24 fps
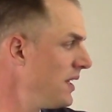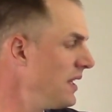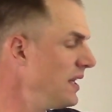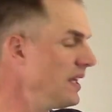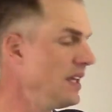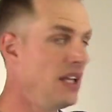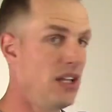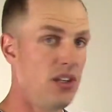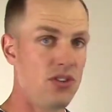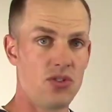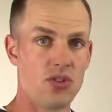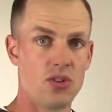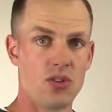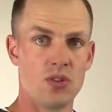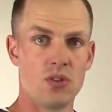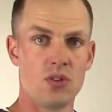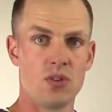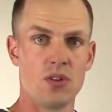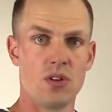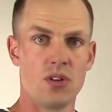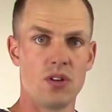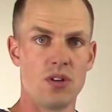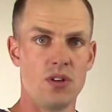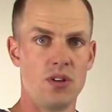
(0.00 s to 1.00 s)

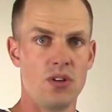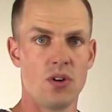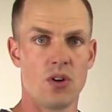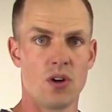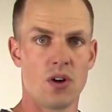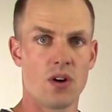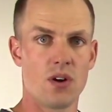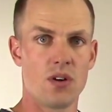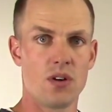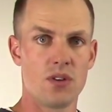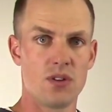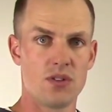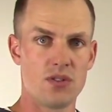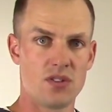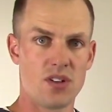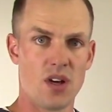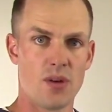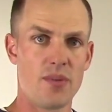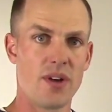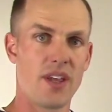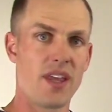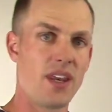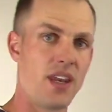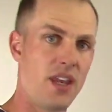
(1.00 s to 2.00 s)
into your
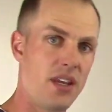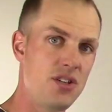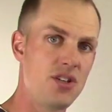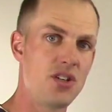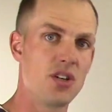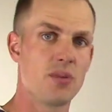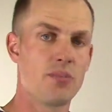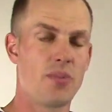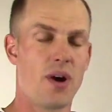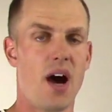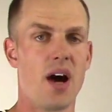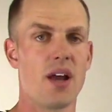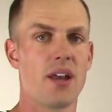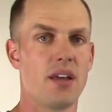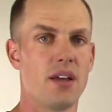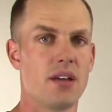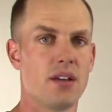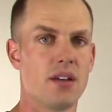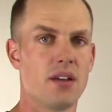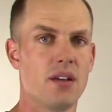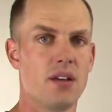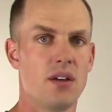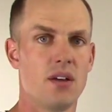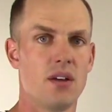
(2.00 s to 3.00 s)
stomach and into your body.
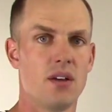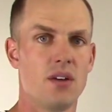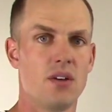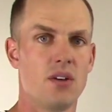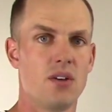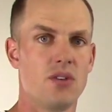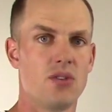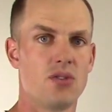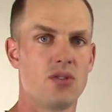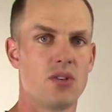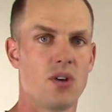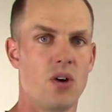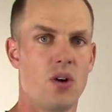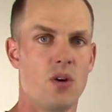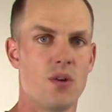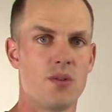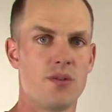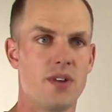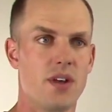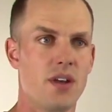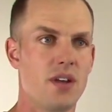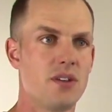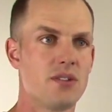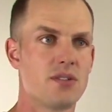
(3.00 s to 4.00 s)
So
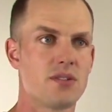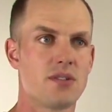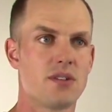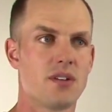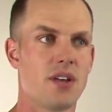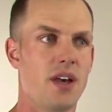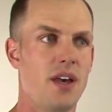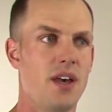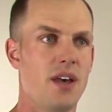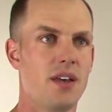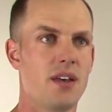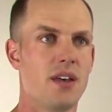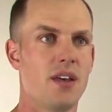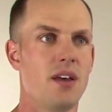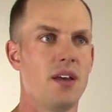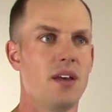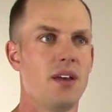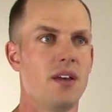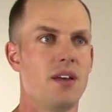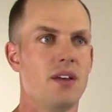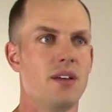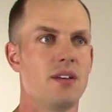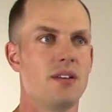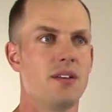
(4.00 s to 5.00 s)
things like
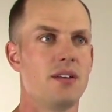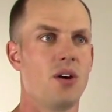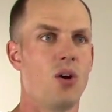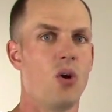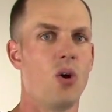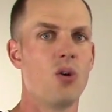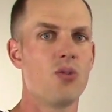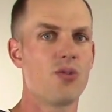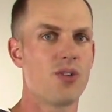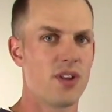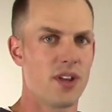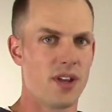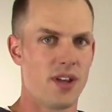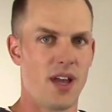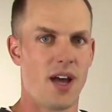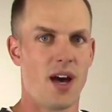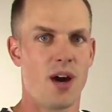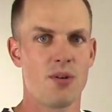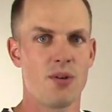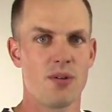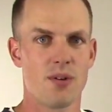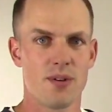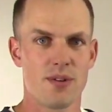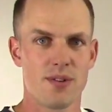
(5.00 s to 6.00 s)
the
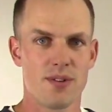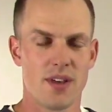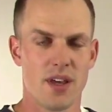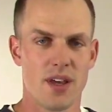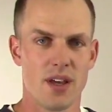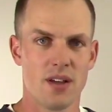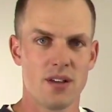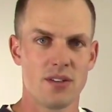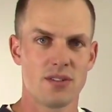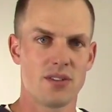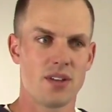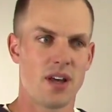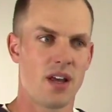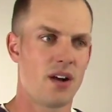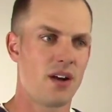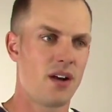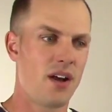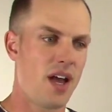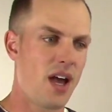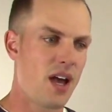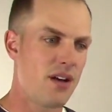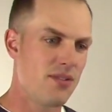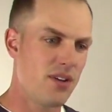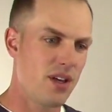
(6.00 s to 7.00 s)
over-the-counter things that are
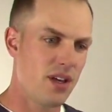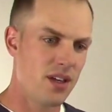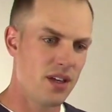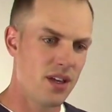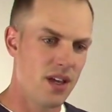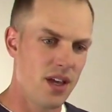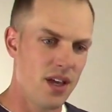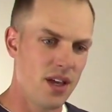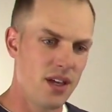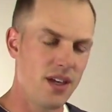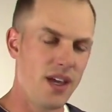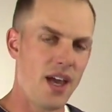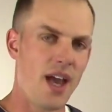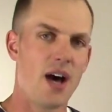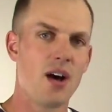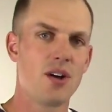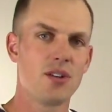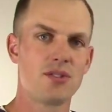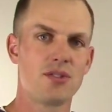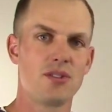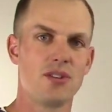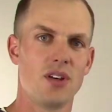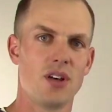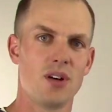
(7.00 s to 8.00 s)
having
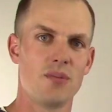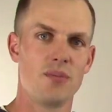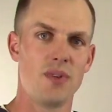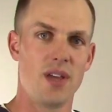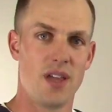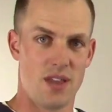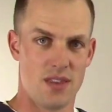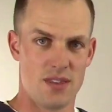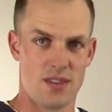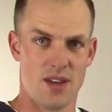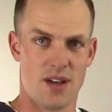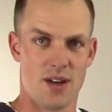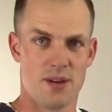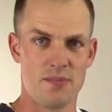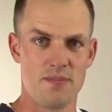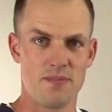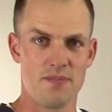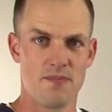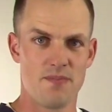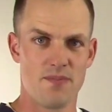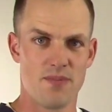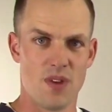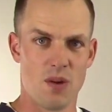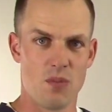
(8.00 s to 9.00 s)
calcium in them,
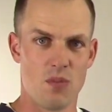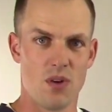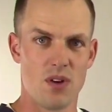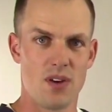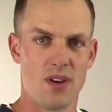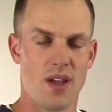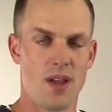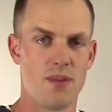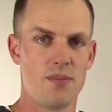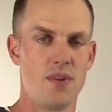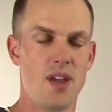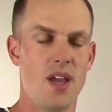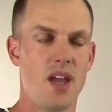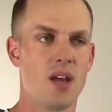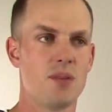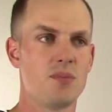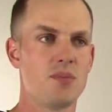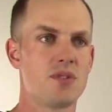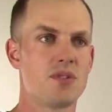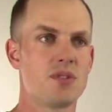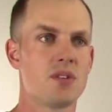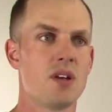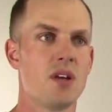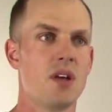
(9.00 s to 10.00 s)
I won't name
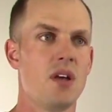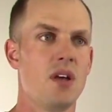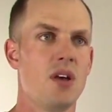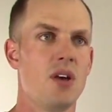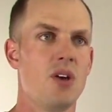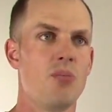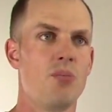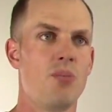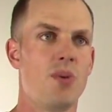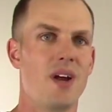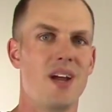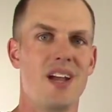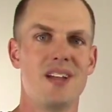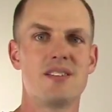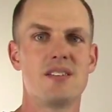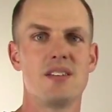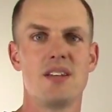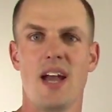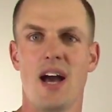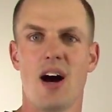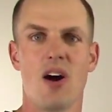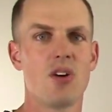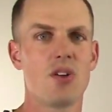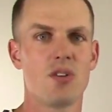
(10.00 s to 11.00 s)
names, but it's an
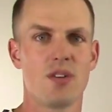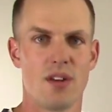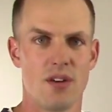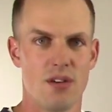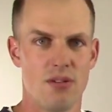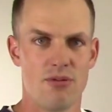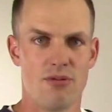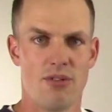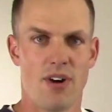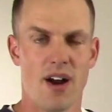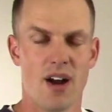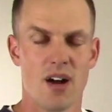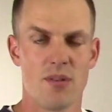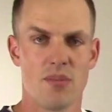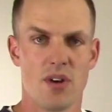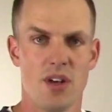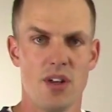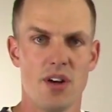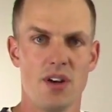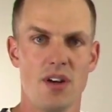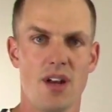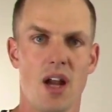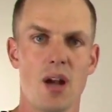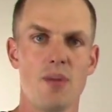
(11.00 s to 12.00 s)
alkaline environment.
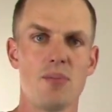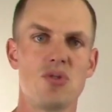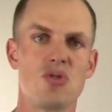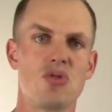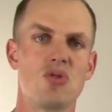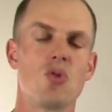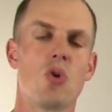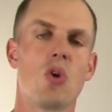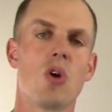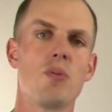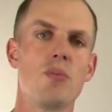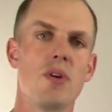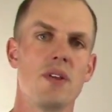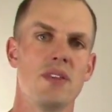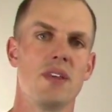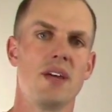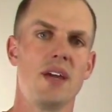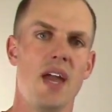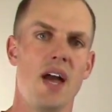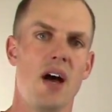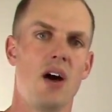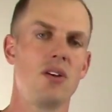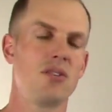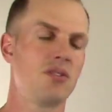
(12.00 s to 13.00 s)
You're not absorbing the
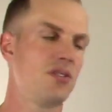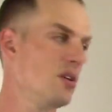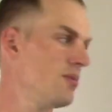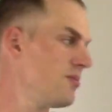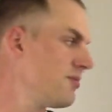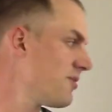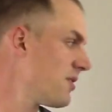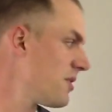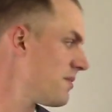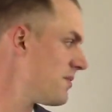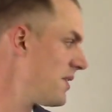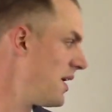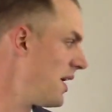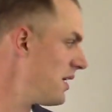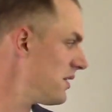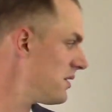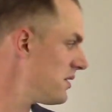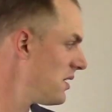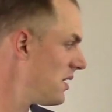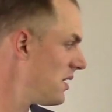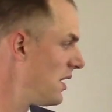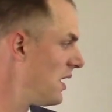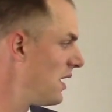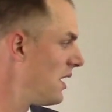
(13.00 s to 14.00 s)
calcium from that.
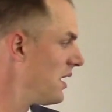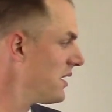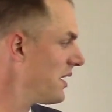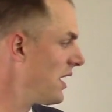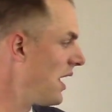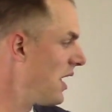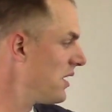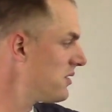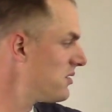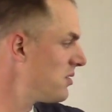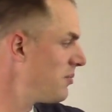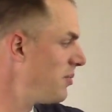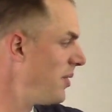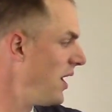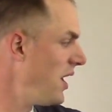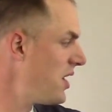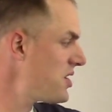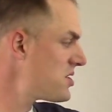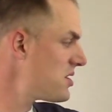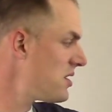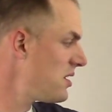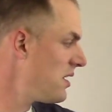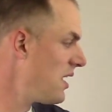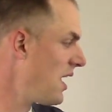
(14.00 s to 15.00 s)

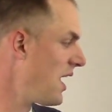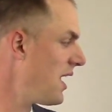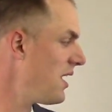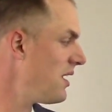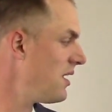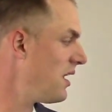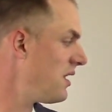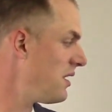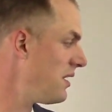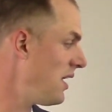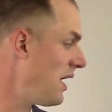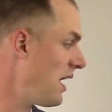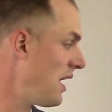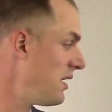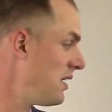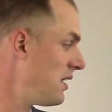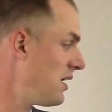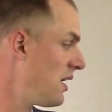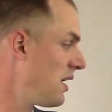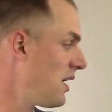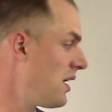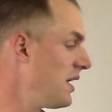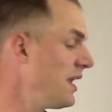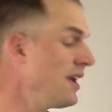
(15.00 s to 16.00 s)
Constipation
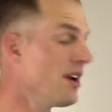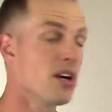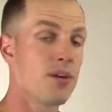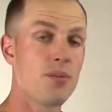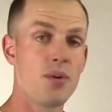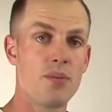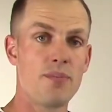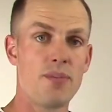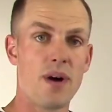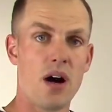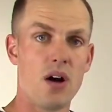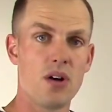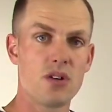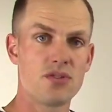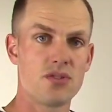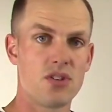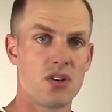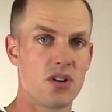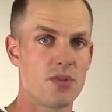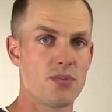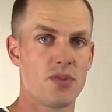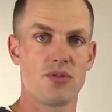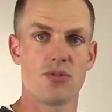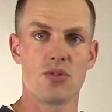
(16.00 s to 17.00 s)
and irritable bowel
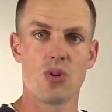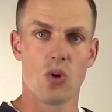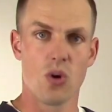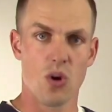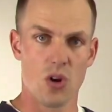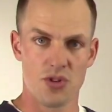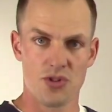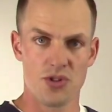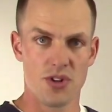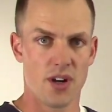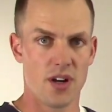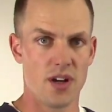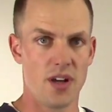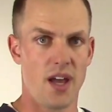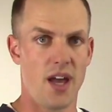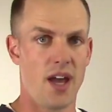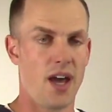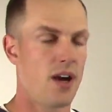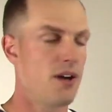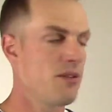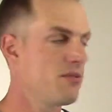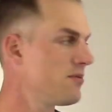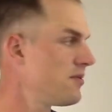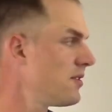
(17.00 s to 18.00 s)
syndrome, of course, you're going to
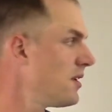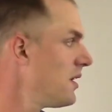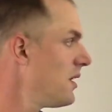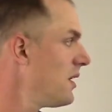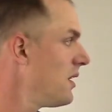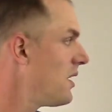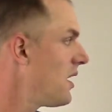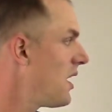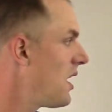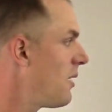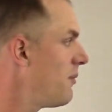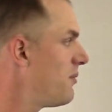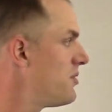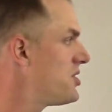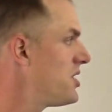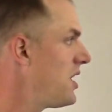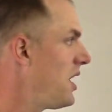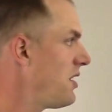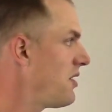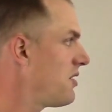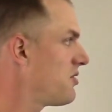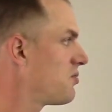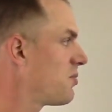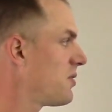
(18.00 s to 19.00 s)
have
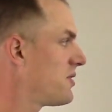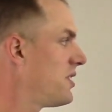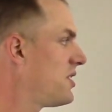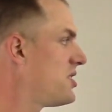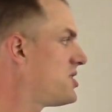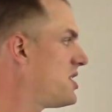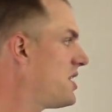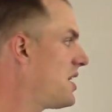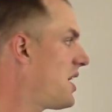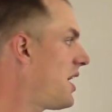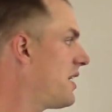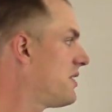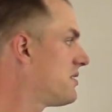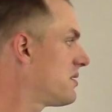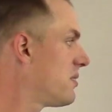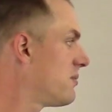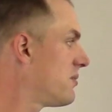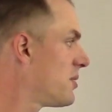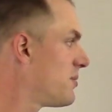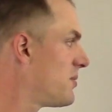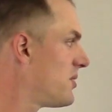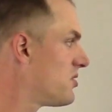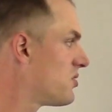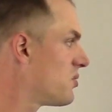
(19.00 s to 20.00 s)
changes with the GI
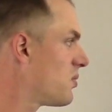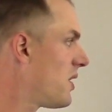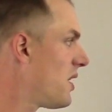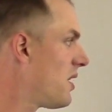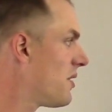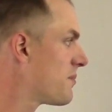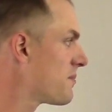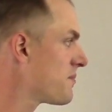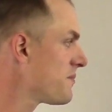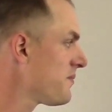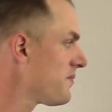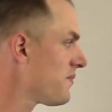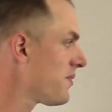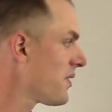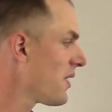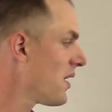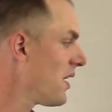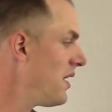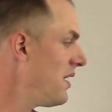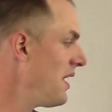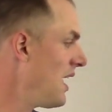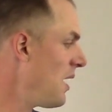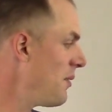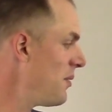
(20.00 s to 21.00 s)
symptom as well.
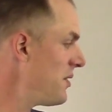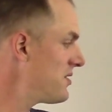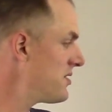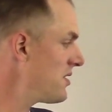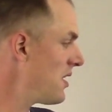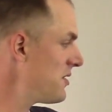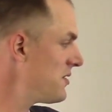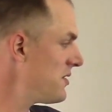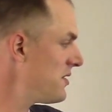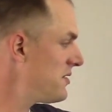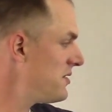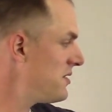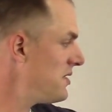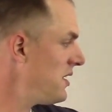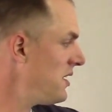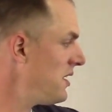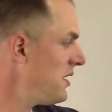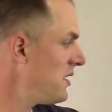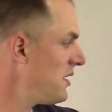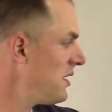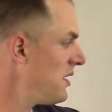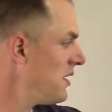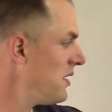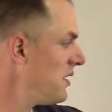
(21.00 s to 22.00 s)
And now we start to
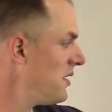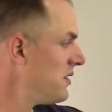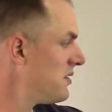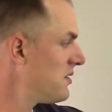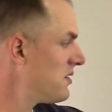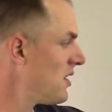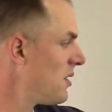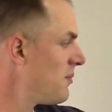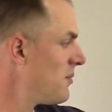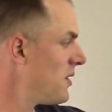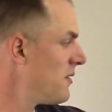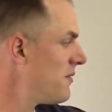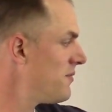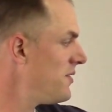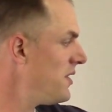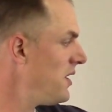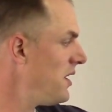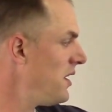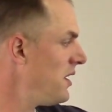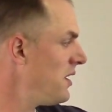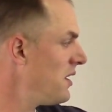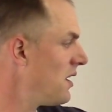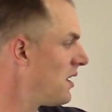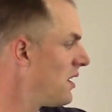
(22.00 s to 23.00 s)
see some of
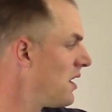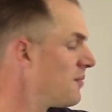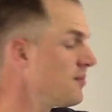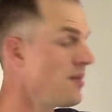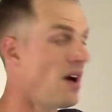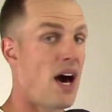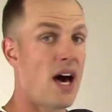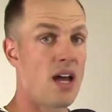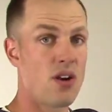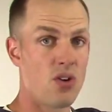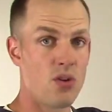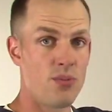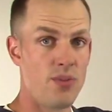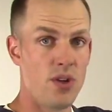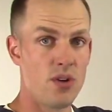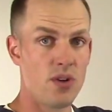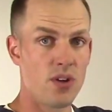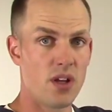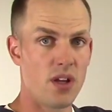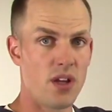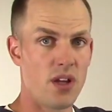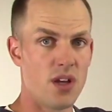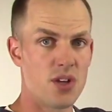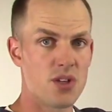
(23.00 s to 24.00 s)
the autoimmune
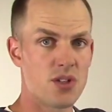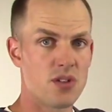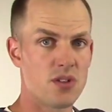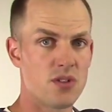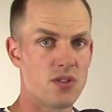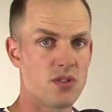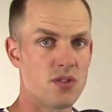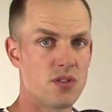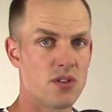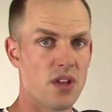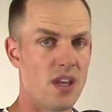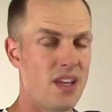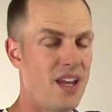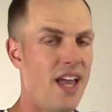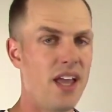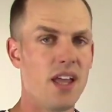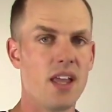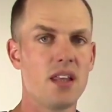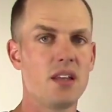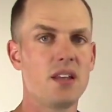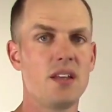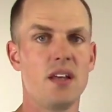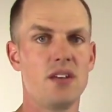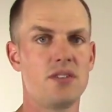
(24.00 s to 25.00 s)
conditions. And I
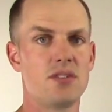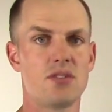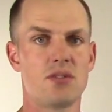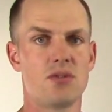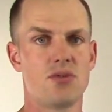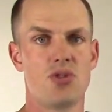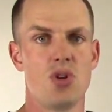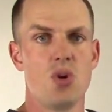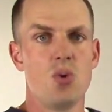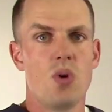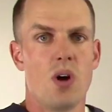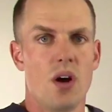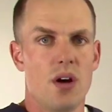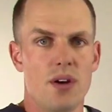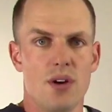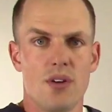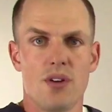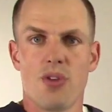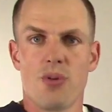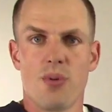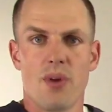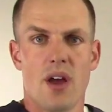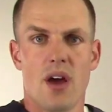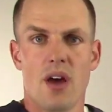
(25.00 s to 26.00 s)
could list 200,
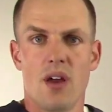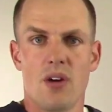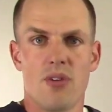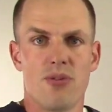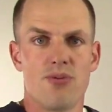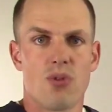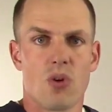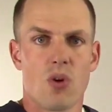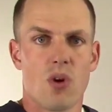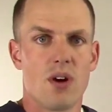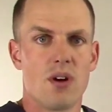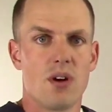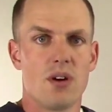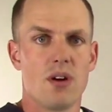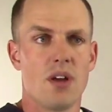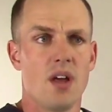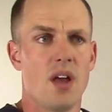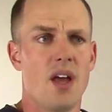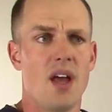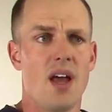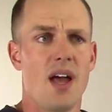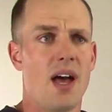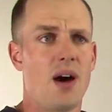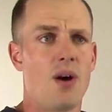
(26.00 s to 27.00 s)
300, 400,
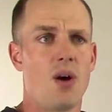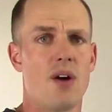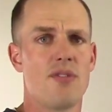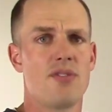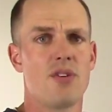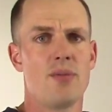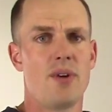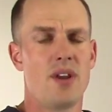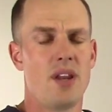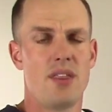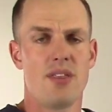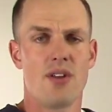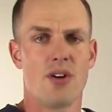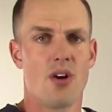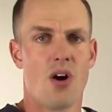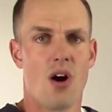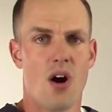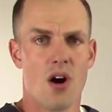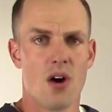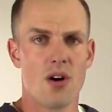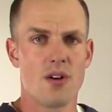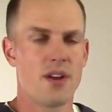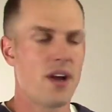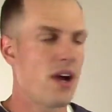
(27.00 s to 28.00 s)
however many there
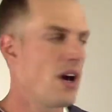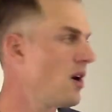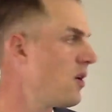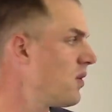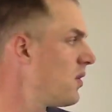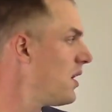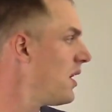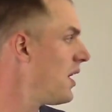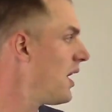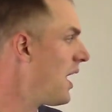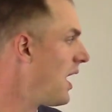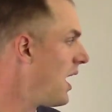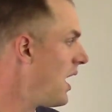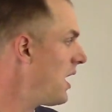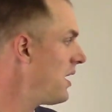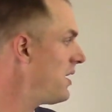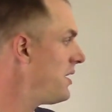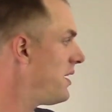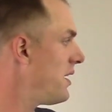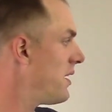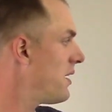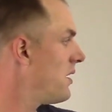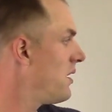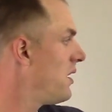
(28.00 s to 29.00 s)
are now on
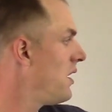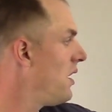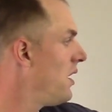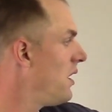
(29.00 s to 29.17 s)
here.